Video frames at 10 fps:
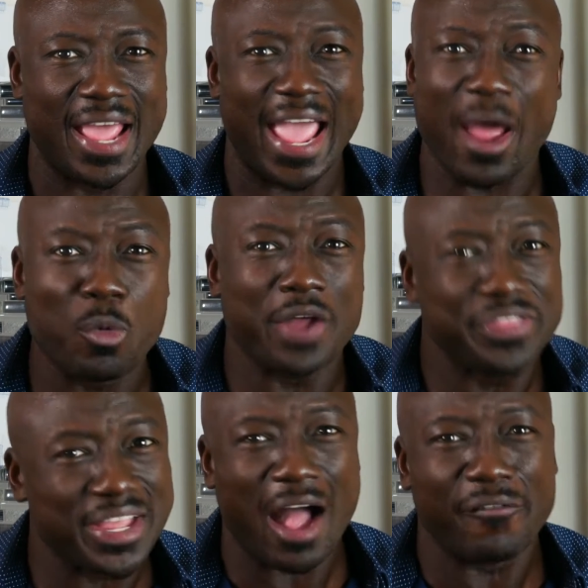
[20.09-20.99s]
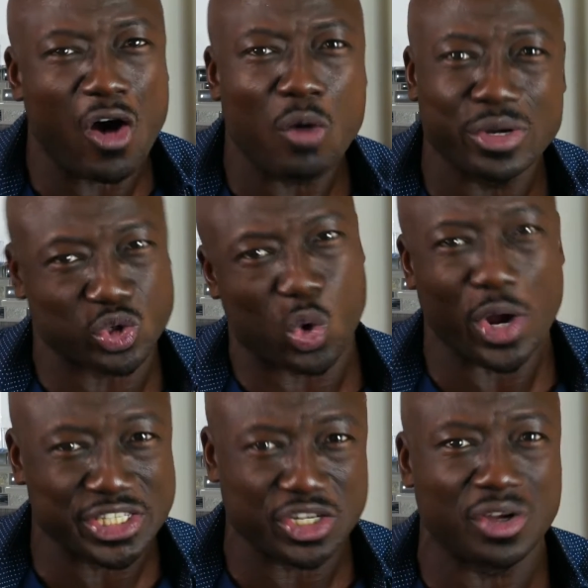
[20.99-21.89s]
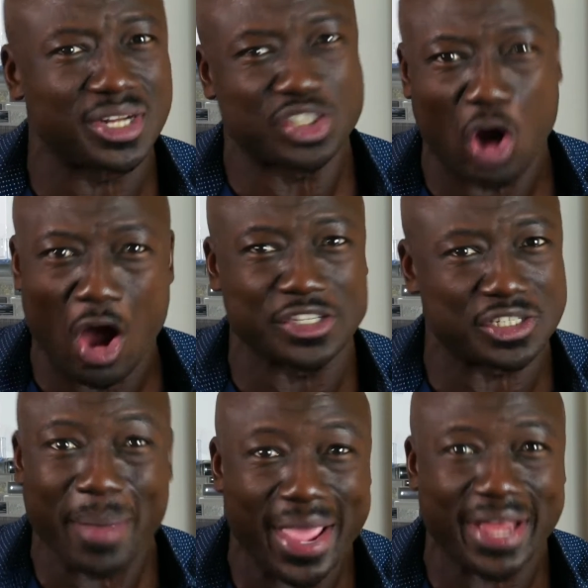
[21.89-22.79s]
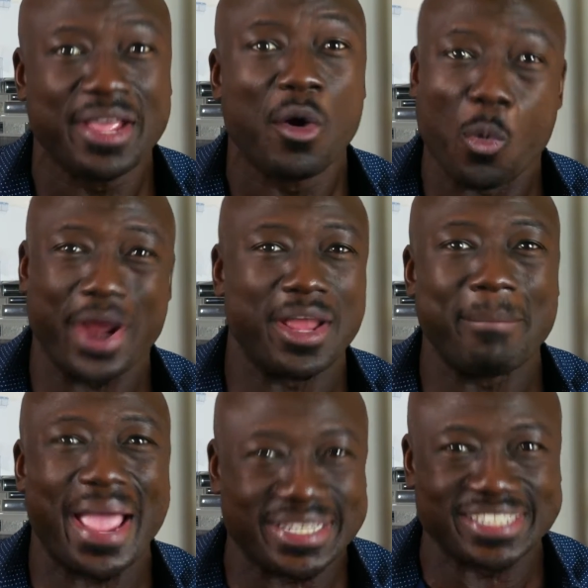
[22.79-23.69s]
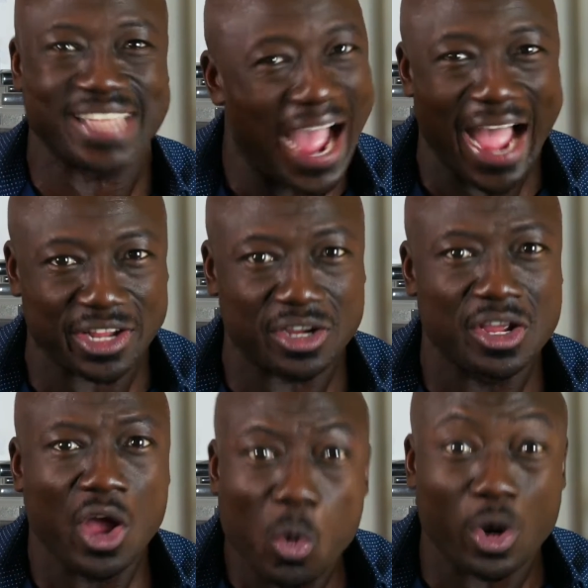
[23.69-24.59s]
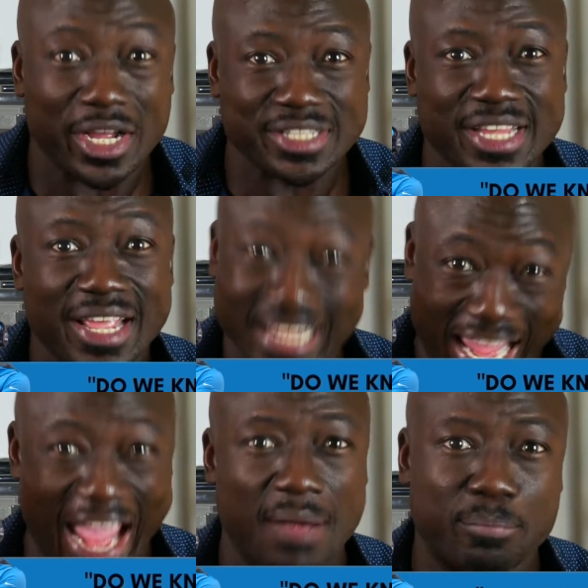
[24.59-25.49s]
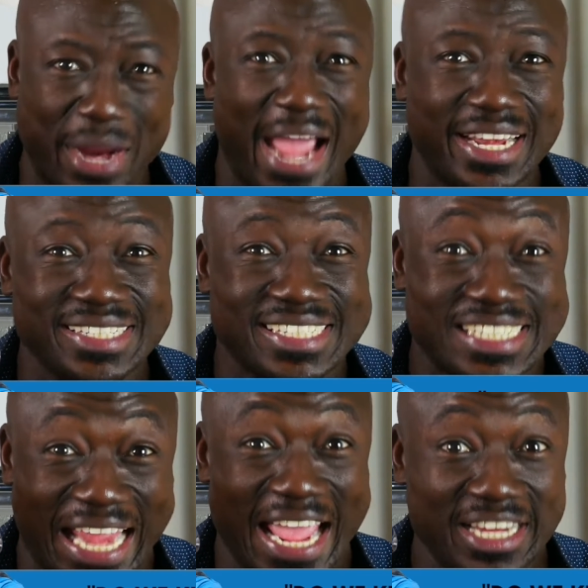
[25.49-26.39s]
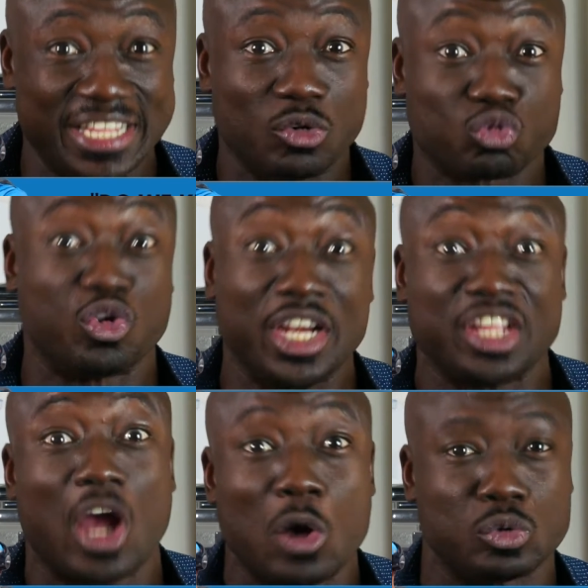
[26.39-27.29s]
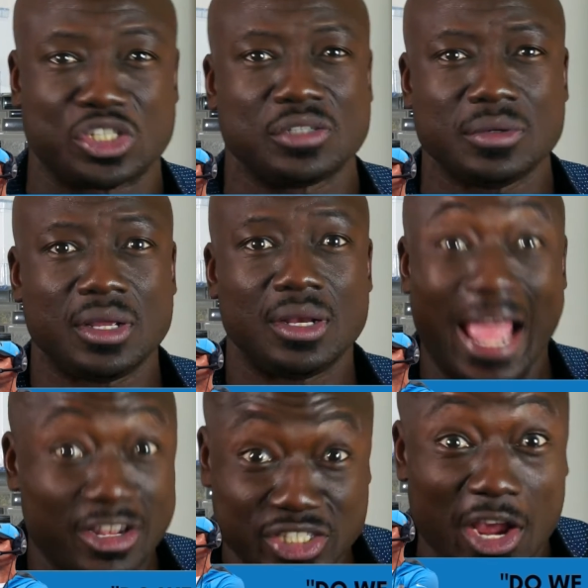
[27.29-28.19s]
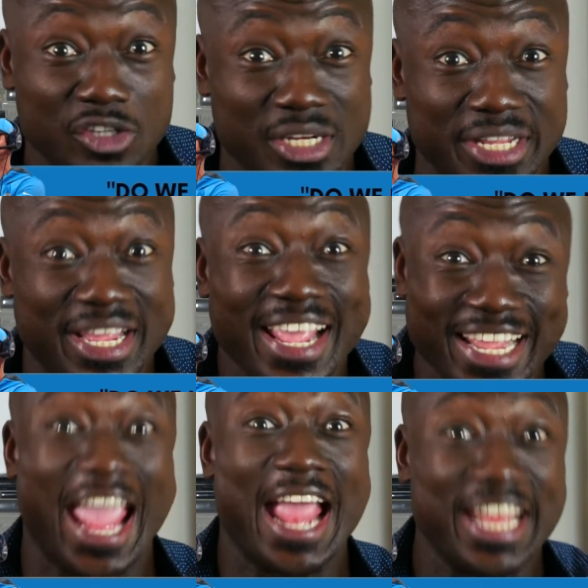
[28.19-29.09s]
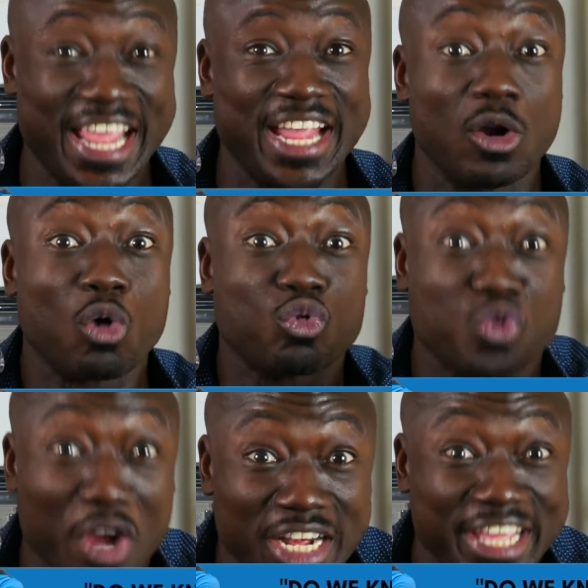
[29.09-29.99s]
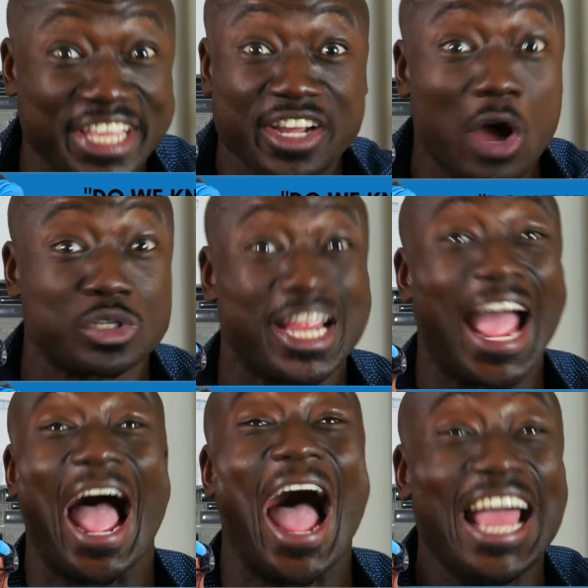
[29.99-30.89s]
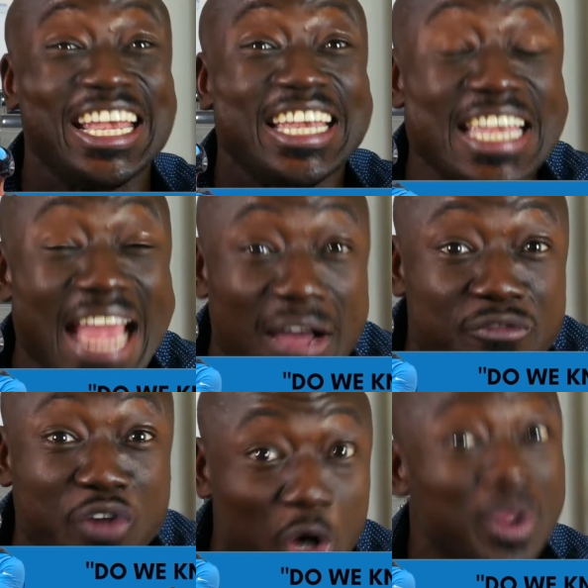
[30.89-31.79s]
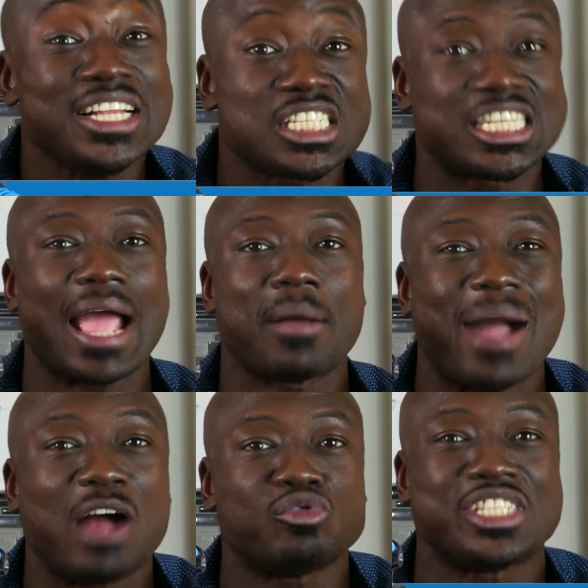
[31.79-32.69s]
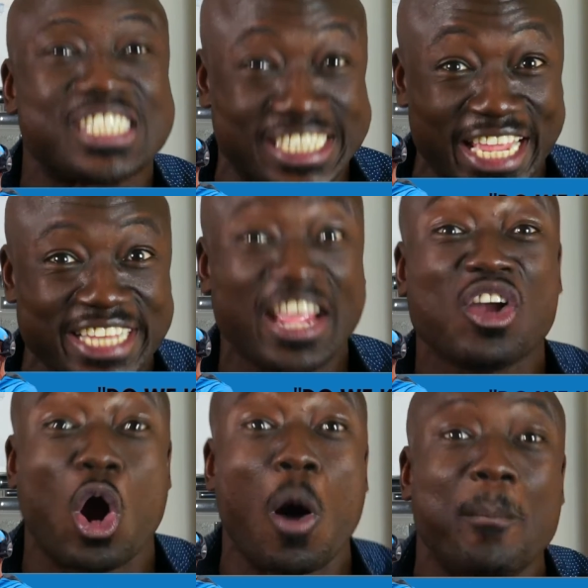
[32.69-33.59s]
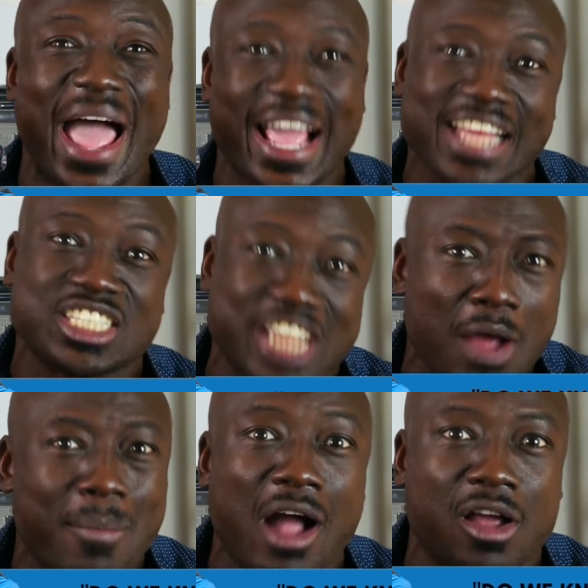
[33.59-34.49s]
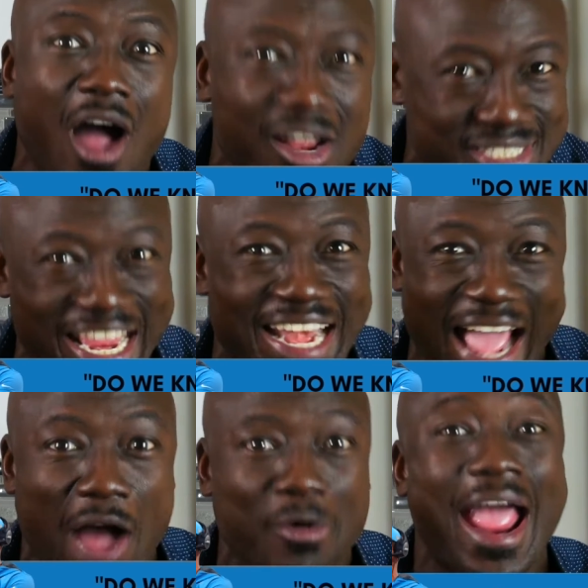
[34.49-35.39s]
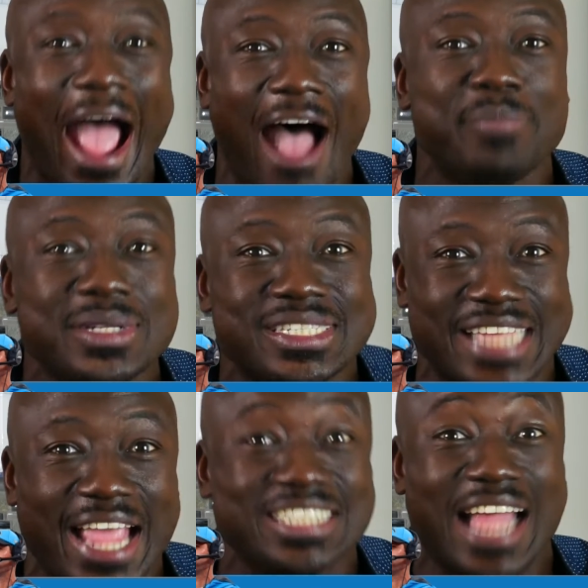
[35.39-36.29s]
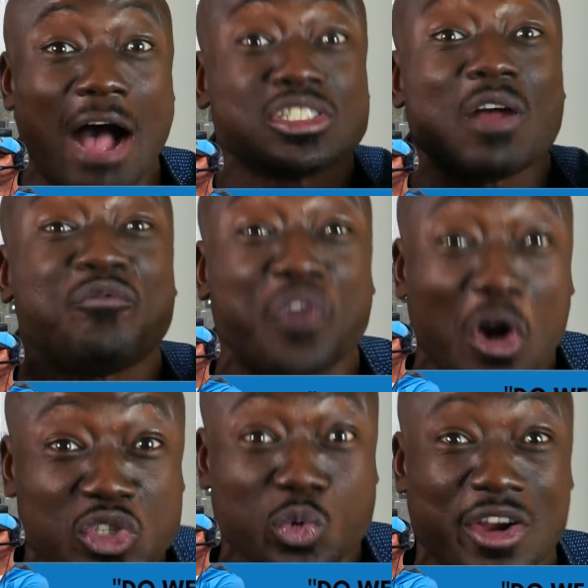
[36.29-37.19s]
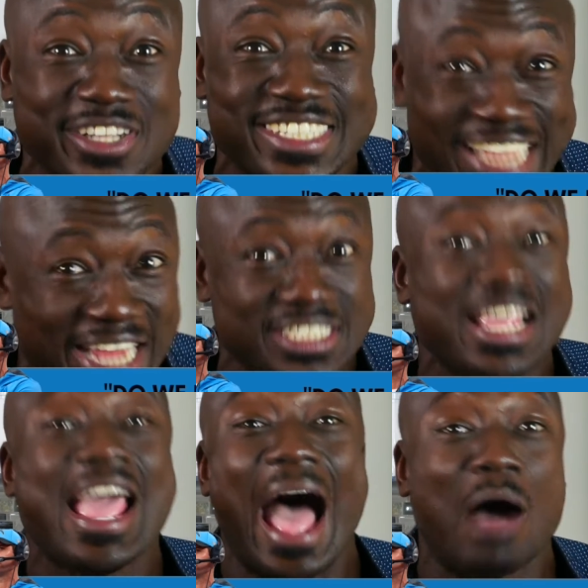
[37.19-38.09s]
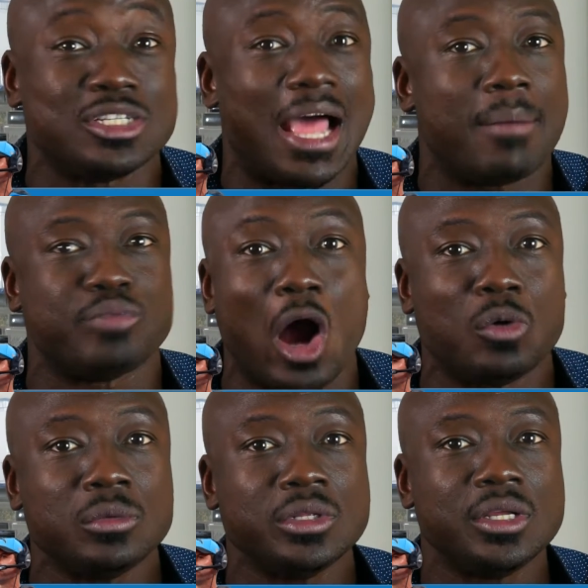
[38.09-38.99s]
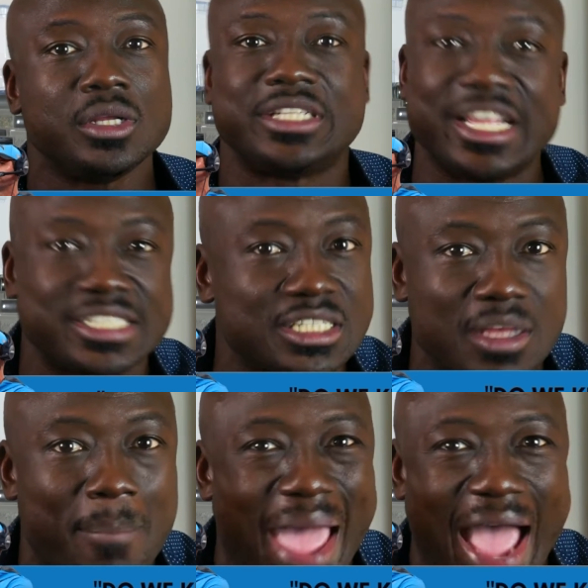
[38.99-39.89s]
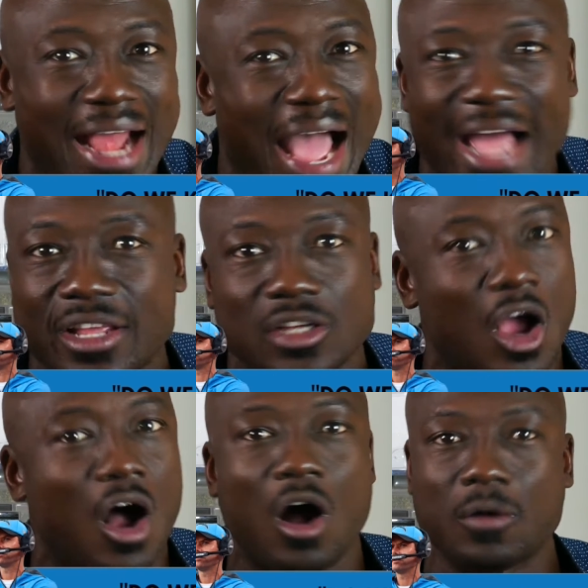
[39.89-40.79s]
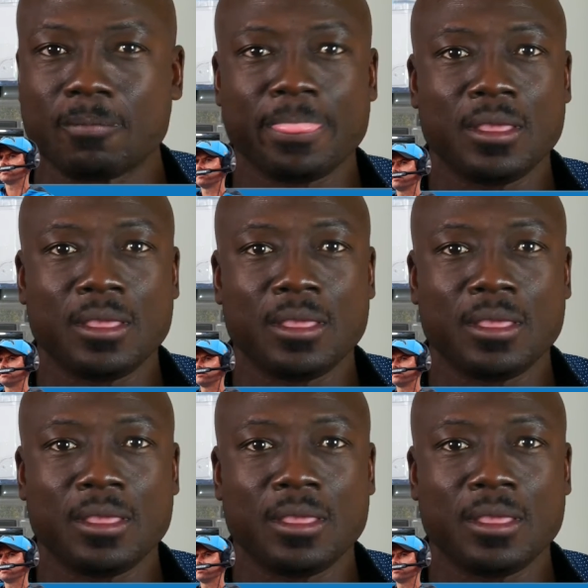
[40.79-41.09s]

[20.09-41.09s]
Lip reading: And one thing I've always questioned on the Chargers, man, when they made this hire, was can Brandon Staley really coach? Like, seriously, can he really coach? I never check my receipt, go back and check my content out. I've been saying this. I was the first one to say this. I was like, bro, this is a bad hire, dog.